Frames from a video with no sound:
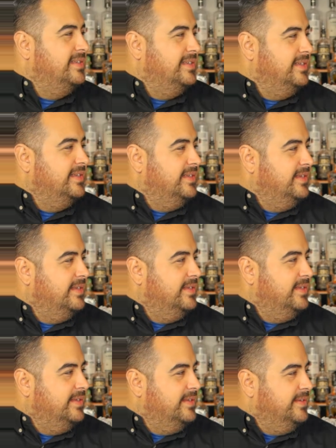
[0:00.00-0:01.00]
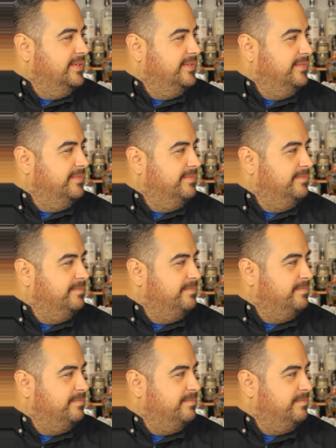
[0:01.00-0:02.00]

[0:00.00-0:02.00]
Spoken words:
(not speaking)